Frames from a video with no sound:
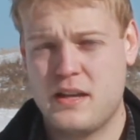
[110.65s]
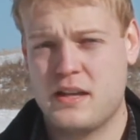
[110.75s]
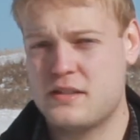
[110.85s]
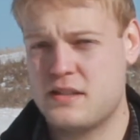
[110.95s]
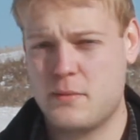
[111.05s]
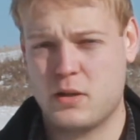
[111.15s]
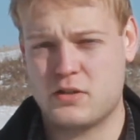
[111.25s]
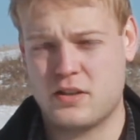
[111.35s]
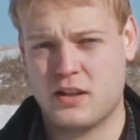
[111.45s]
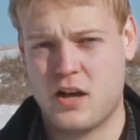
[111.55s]
is similar
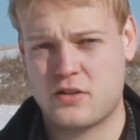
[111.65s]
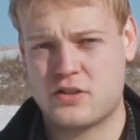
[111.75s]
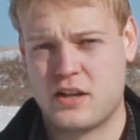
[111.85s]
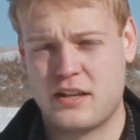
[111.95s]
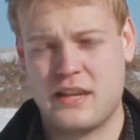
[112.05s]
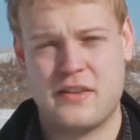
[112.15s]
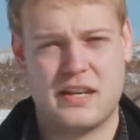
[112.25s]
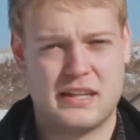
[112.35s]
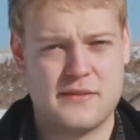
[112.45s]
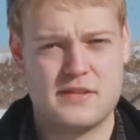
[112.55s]
to the long shot in that
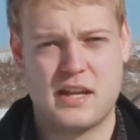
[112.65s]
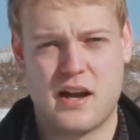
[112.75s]
it gives the